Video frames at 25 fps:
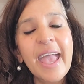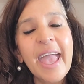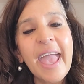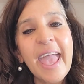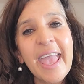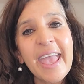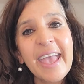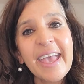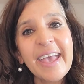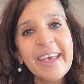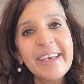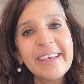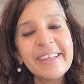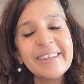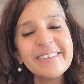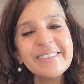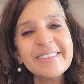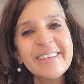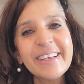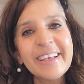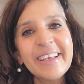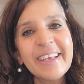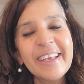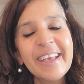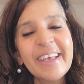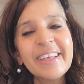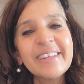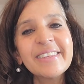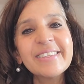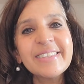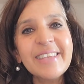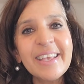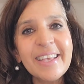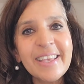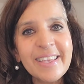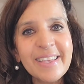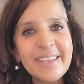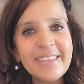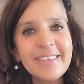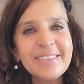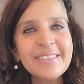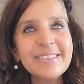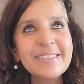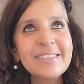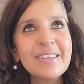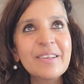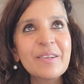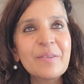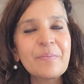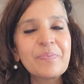And it
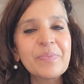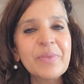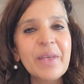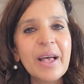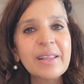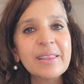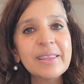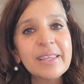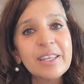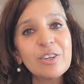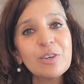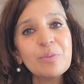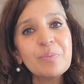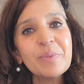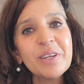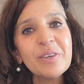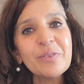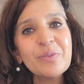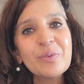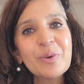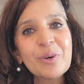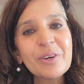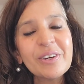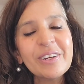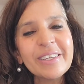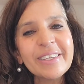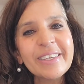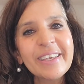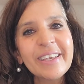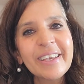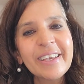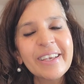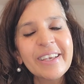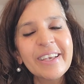takes a little bit of work,